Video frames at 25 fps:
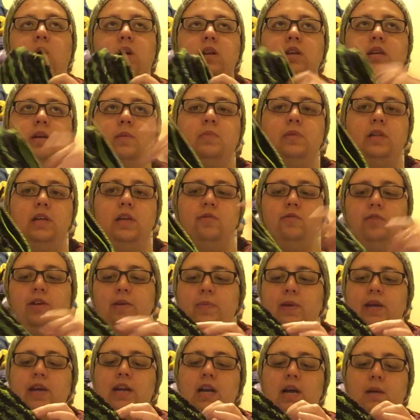one complete
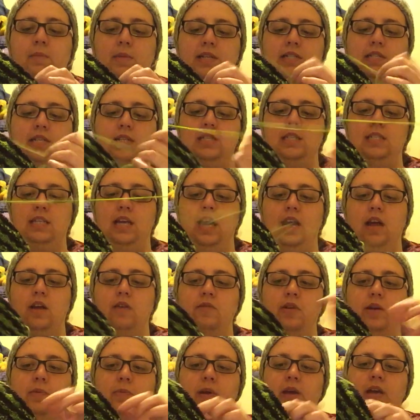repeat. I'm into the
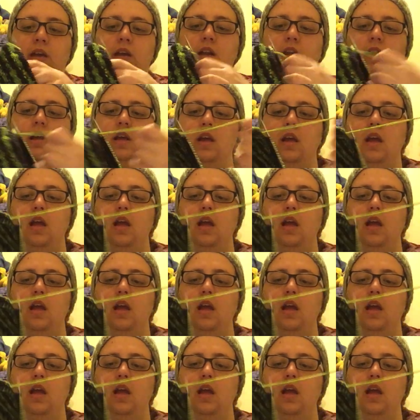second repeat.